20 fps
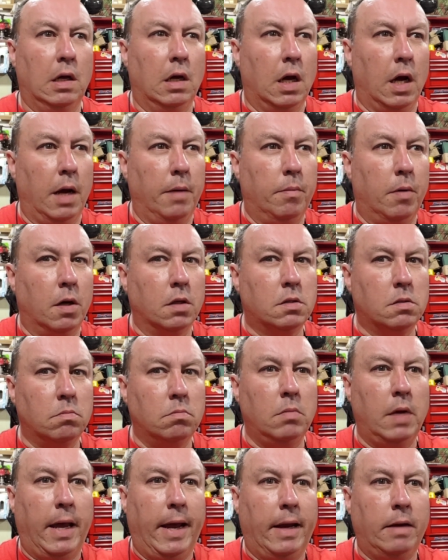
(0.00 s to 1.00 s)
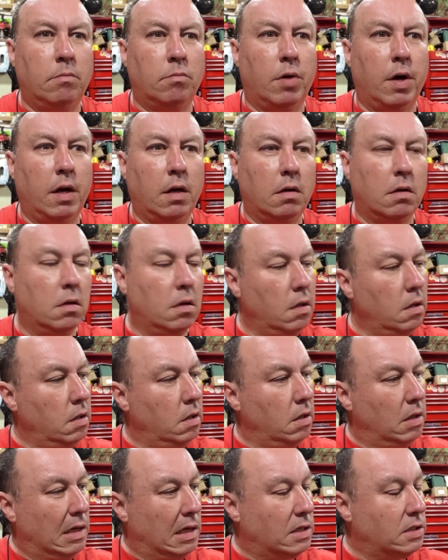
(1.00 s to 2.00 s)
I bought some
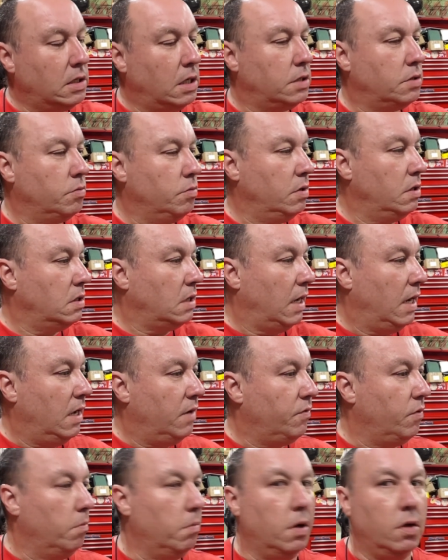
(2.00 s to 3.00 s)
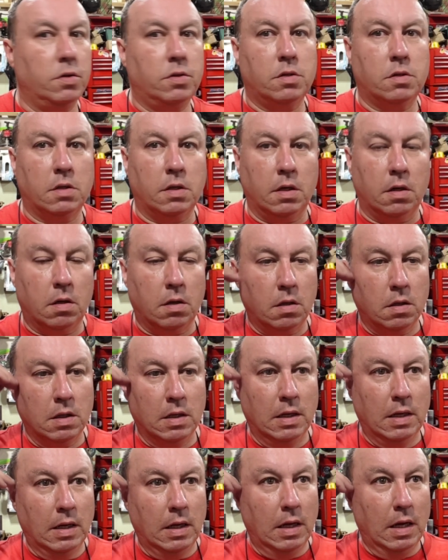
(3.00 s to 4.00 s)
handbrake accessories. I have a bunch here.
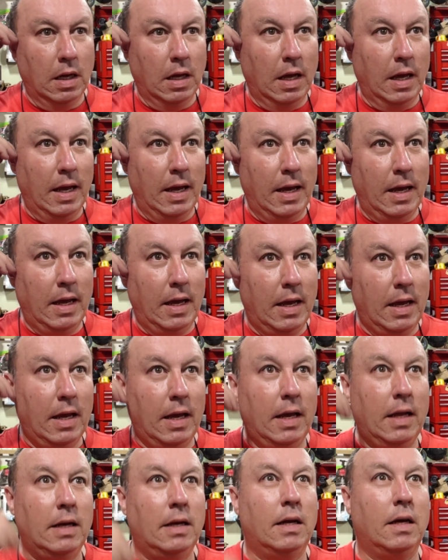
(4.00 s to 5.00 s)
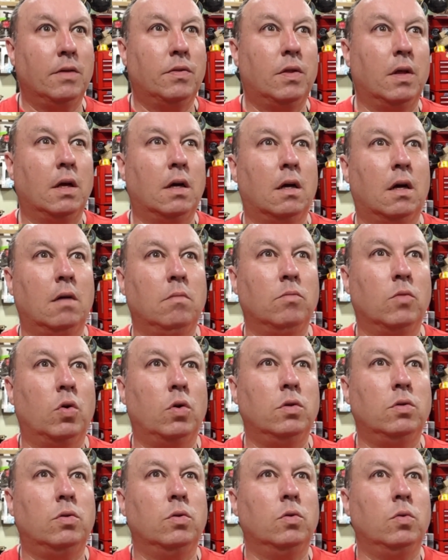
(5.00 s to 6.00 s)
And I think I'm
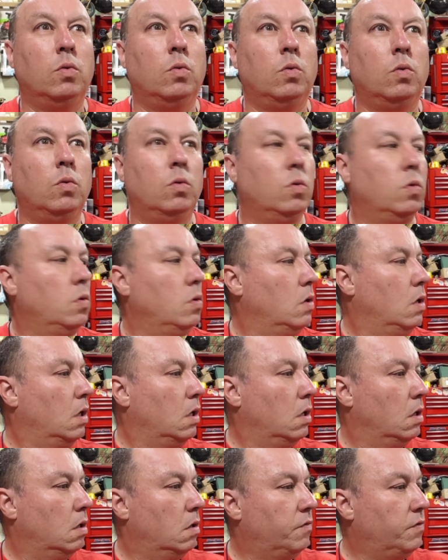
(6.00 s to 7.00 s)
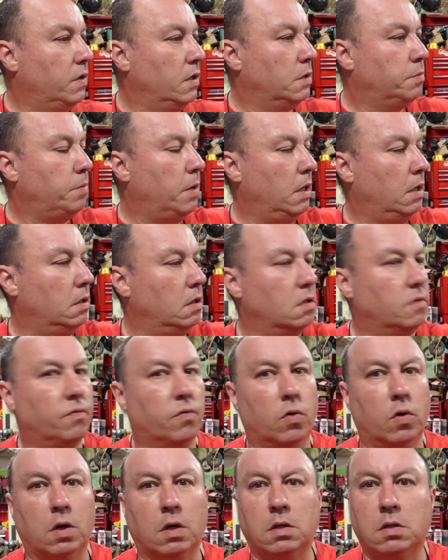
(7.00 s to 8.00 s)
going to finish painting these
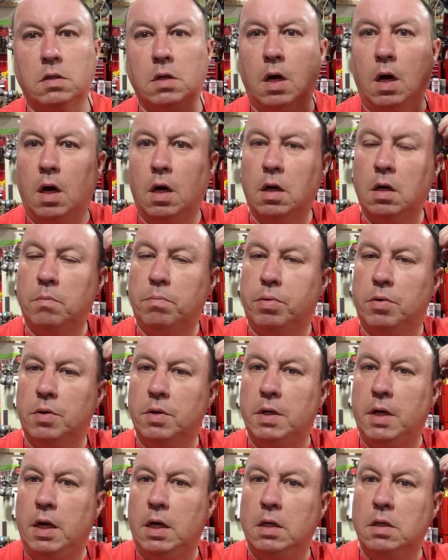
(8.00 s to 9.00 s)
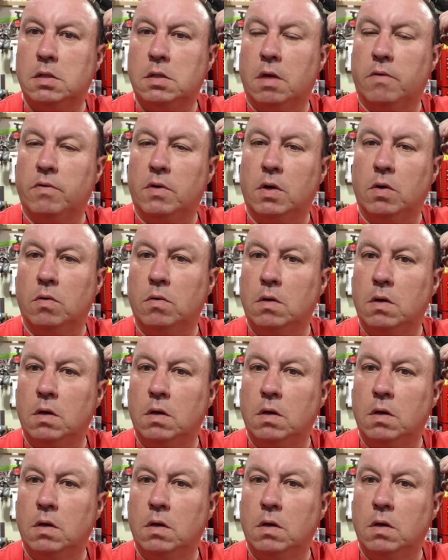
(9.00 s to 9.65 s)
forks, and I'm going to pull the 87 out.